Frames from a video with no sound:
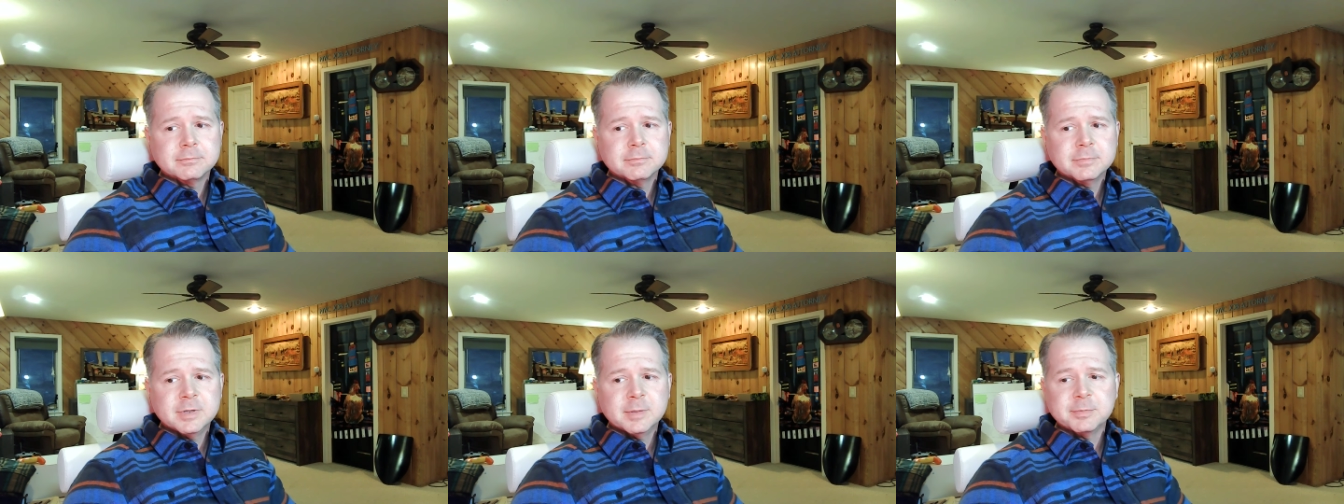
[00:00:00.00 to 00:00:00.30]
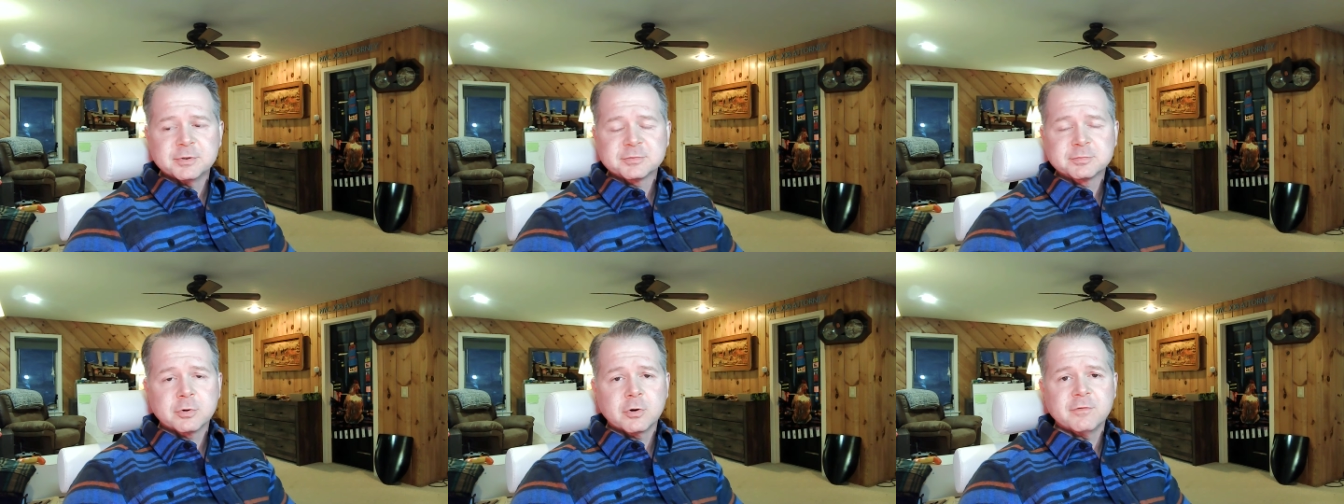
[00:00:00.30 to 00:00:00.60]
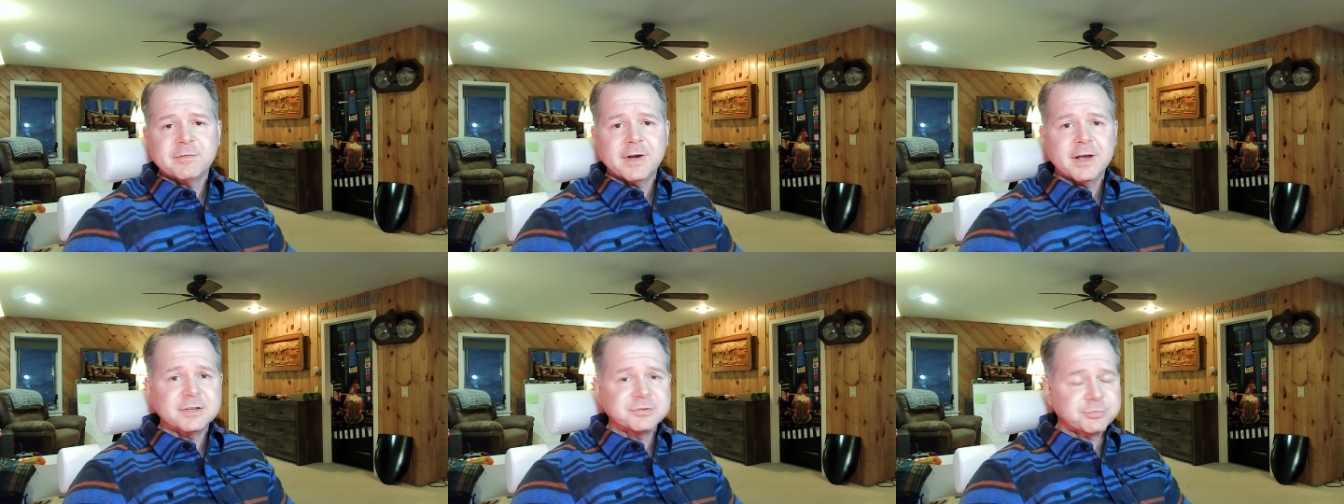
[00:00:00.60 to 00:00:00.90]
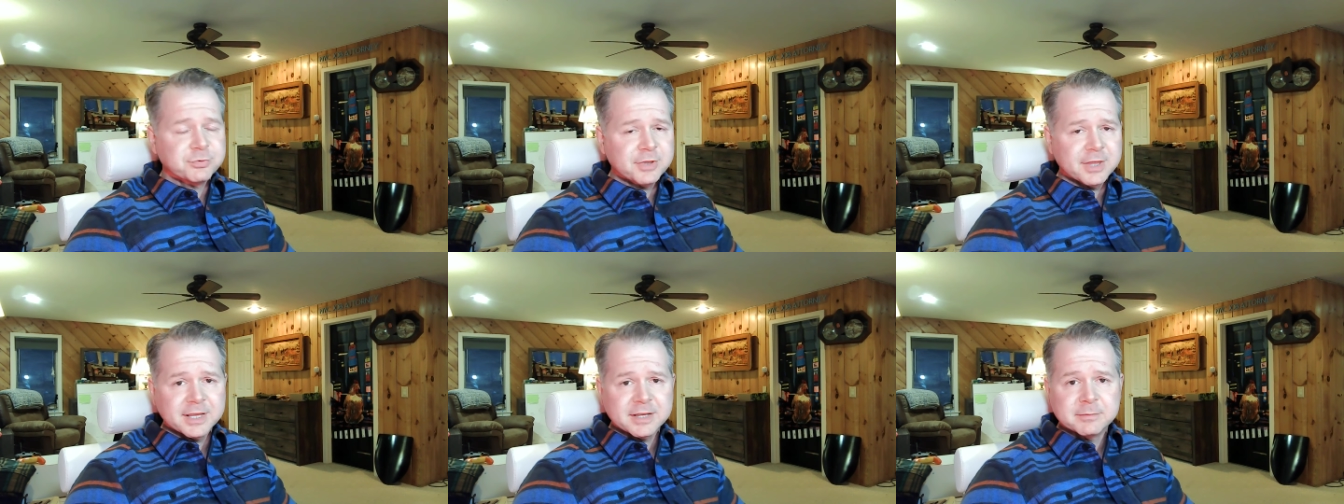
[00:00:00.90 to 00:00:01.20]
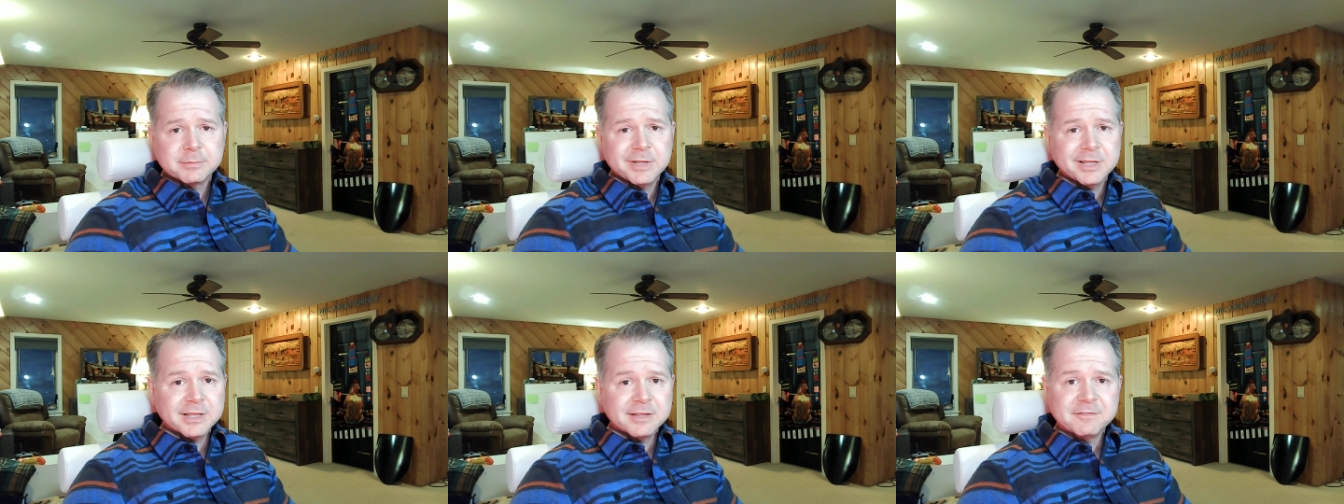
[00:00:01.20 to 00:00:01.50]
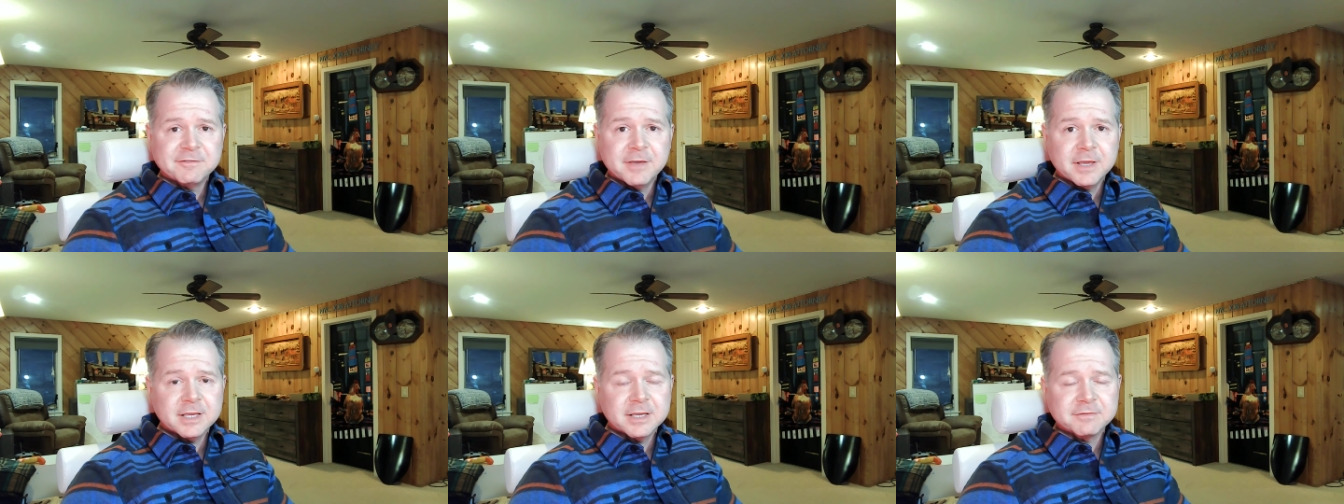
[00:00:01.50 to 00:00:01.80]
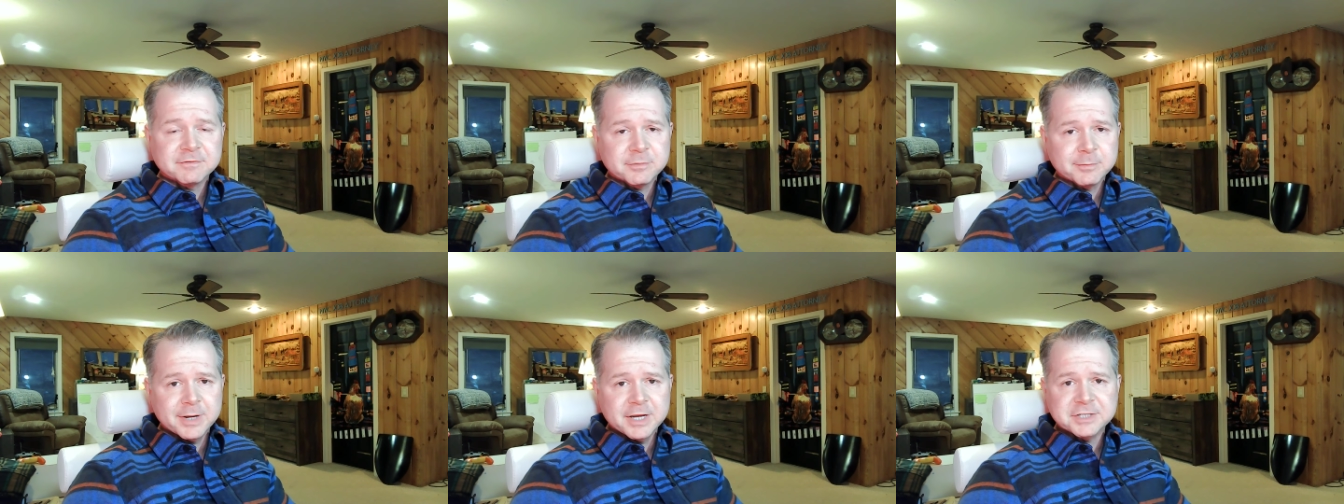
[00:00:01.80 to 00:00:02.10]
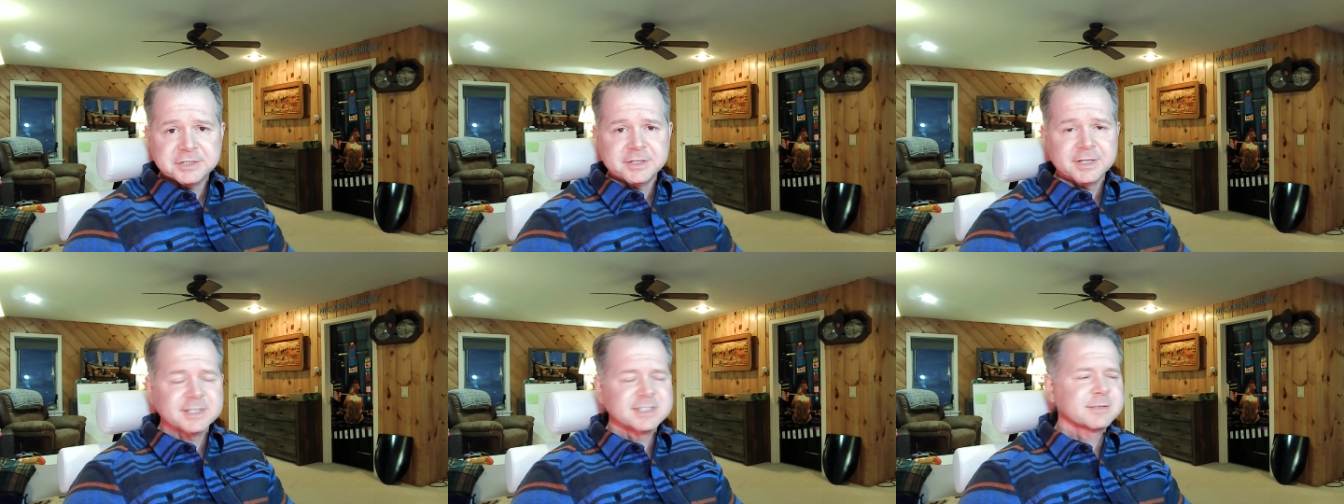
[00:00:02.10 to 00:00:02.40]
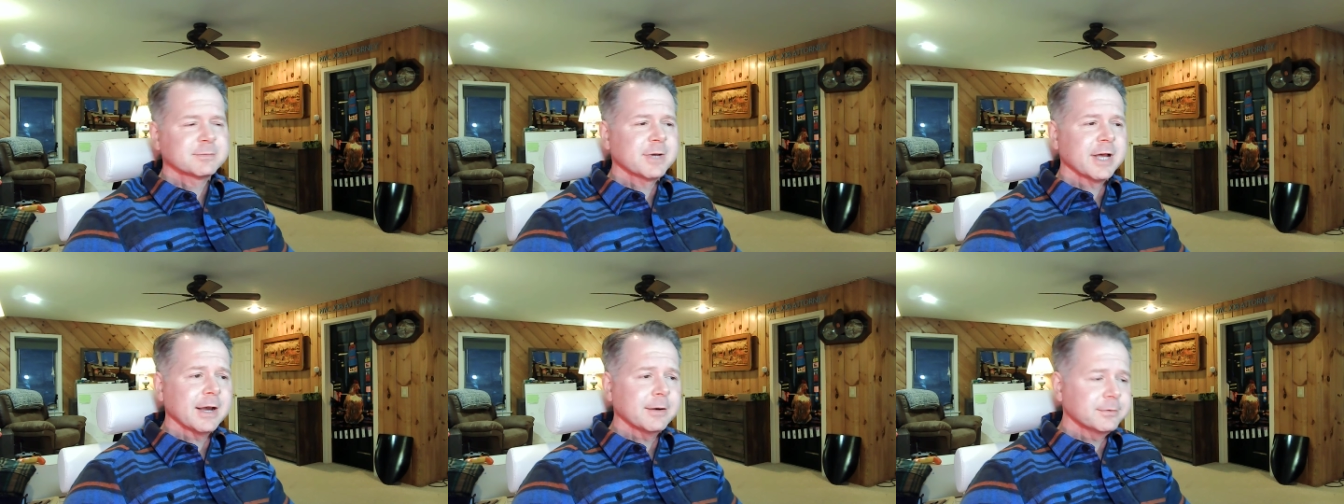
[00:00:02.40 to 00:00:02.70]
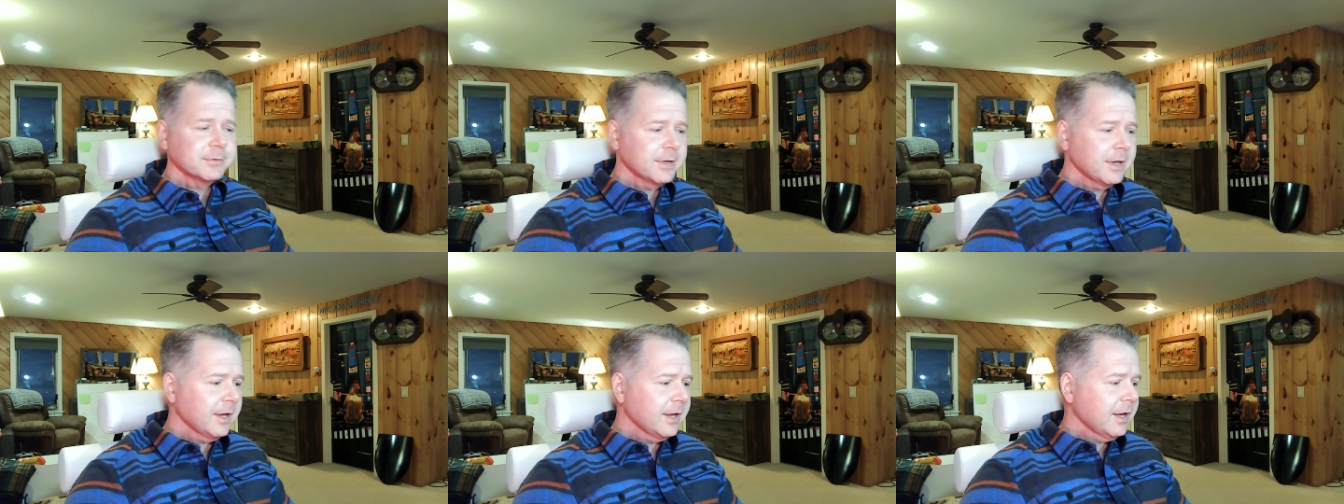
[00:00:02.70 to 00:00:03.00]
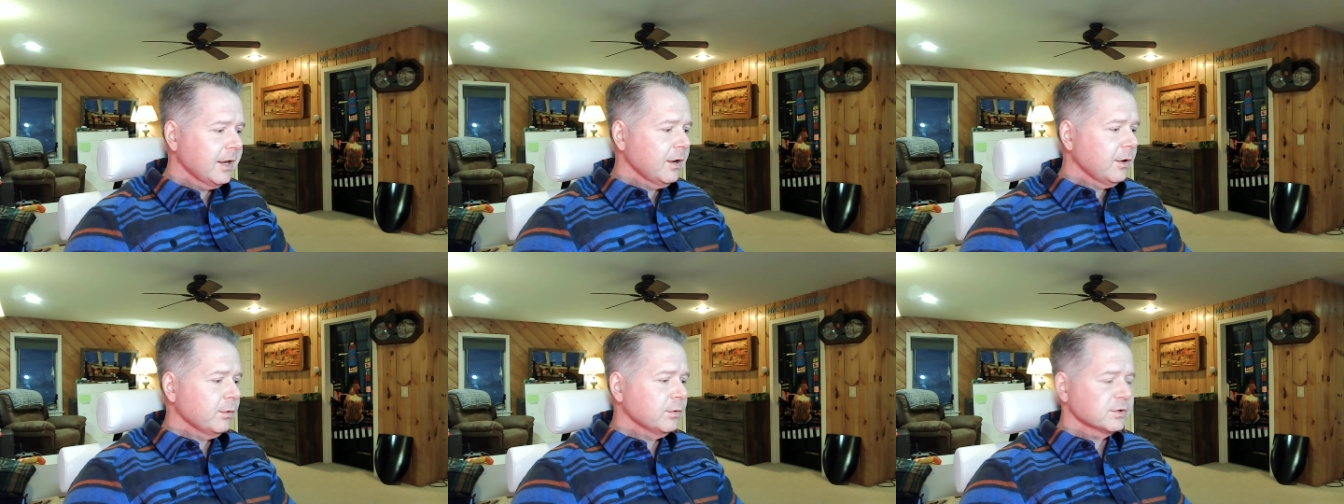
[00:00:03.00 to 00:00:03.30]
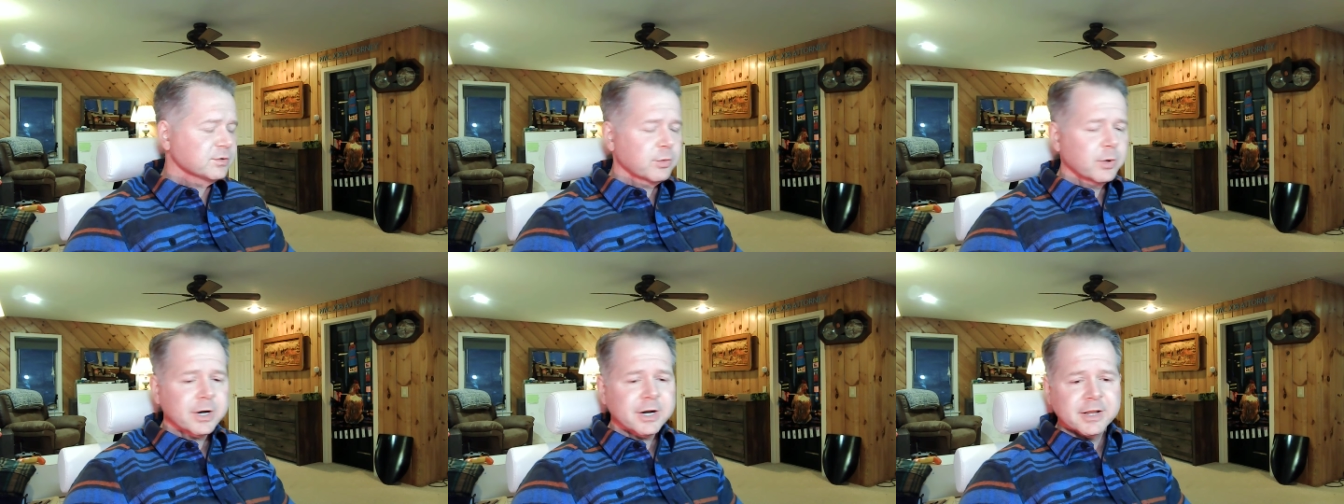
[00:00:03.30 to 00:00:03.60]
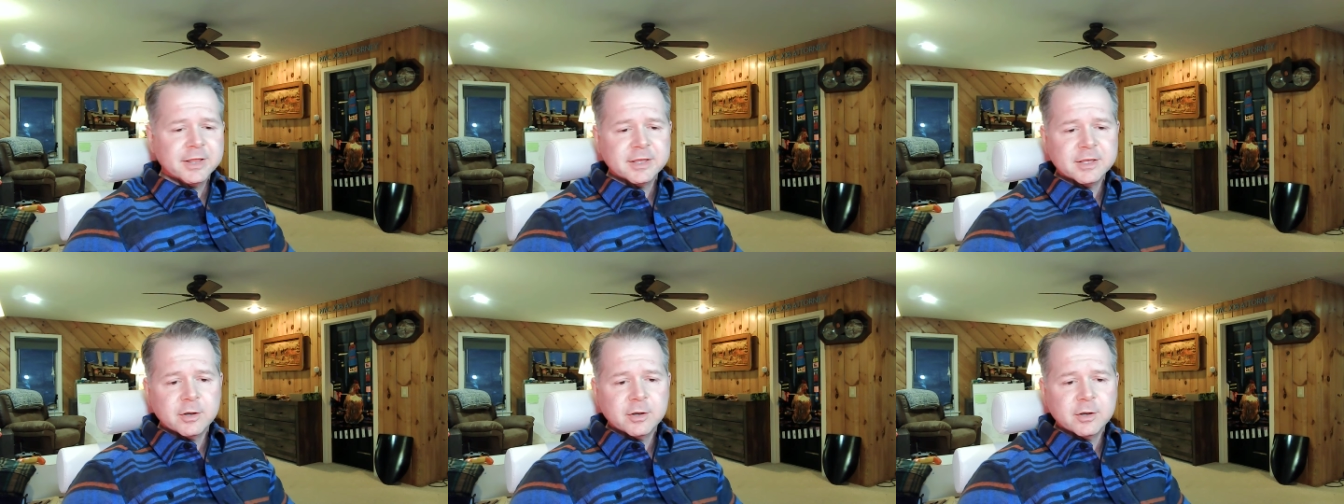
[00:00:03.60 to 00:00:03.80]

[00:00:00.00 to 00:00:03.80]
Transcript: people's profiles with, like, completely fake information. Like, some guy was working in the